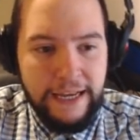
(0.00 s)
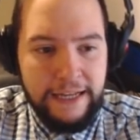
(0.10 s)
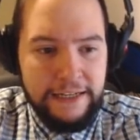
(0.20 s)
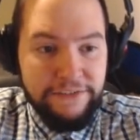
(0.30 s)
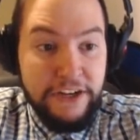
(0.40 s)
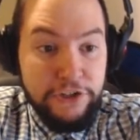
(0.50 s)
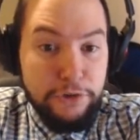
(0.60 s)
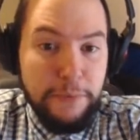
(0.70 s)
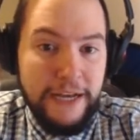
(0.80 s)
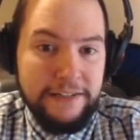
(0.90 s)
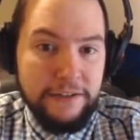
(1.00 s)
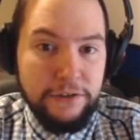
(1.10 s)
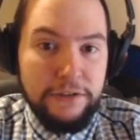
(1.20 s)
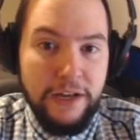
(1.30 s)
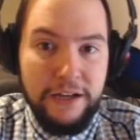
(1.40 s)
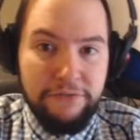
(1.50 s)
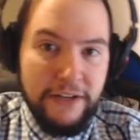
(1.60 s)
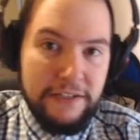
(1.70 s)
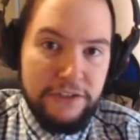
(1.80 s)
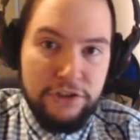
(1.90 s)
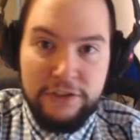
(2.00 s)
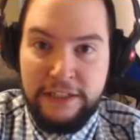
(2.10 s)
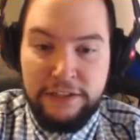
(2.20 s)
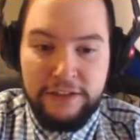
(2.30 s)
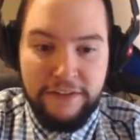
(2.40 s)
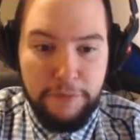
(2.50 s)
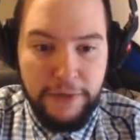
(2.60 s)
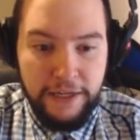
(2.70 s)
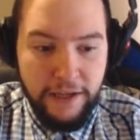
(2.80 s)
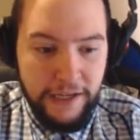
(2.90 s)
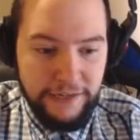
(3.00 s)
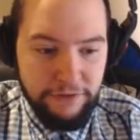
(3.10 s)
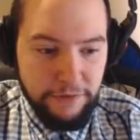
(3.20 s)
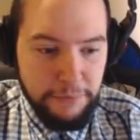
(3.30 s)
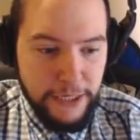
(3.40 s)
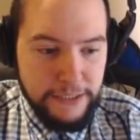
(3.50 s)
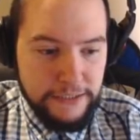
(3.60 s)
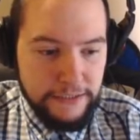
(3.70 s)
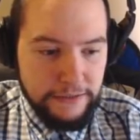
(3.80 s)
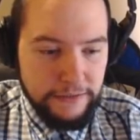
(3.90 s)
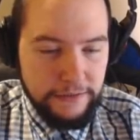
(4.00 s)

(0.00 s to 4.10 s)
and if I do pass, I lose card advantage because he doesn't have to play a card after I've passed.